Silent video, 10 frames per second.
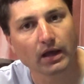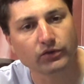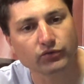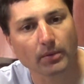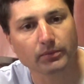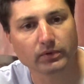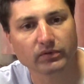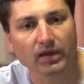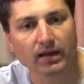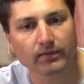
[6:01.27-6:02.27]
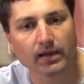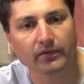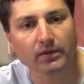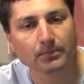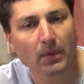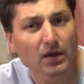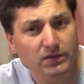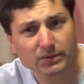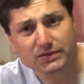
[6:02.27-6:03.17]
had dropped to a safe level. So